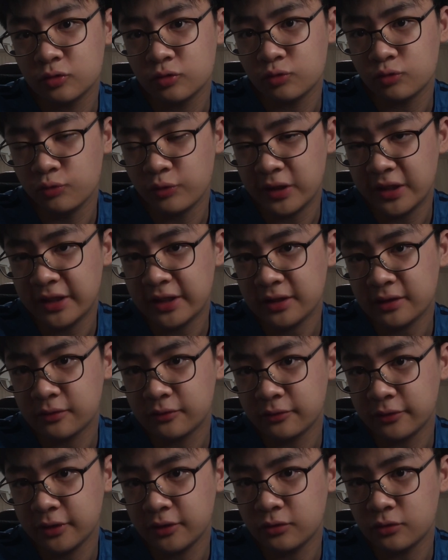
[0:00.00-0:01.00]
really
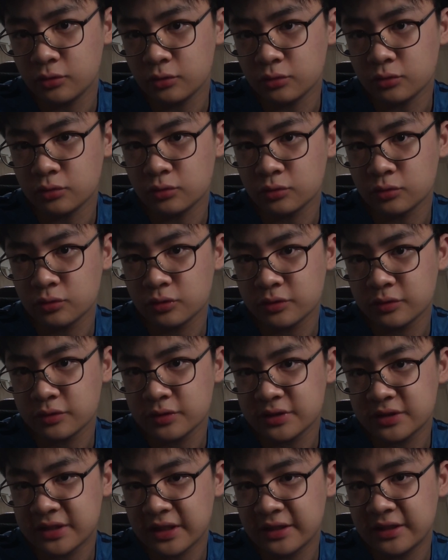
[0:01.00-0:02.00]
going to
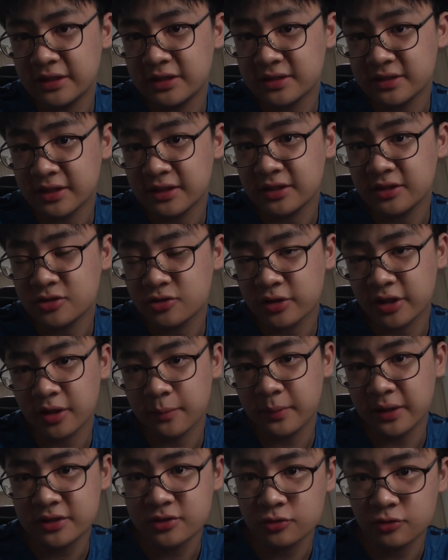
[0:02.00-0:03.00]
study, try your
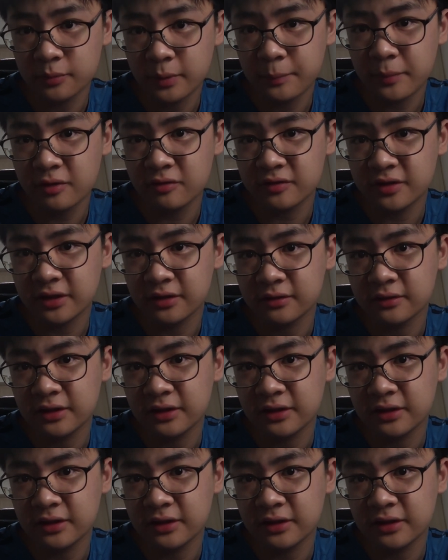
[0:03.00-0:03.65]
best to remember everything.